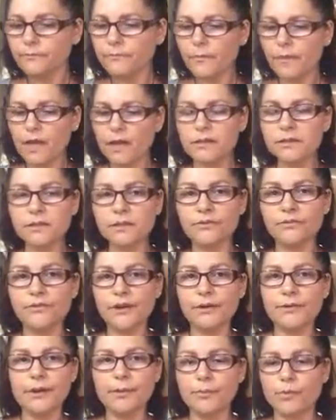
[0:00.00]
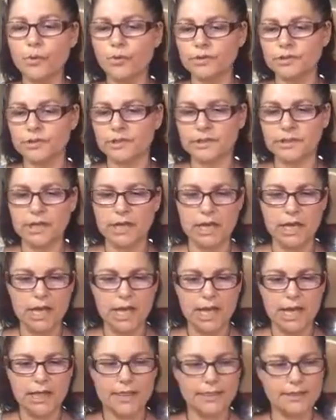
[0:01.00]
So very important.
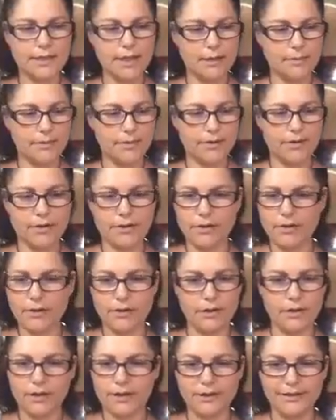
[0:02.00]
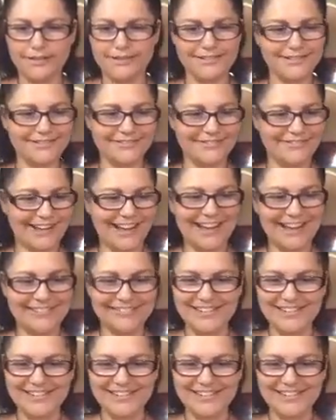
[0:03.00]
Number 5,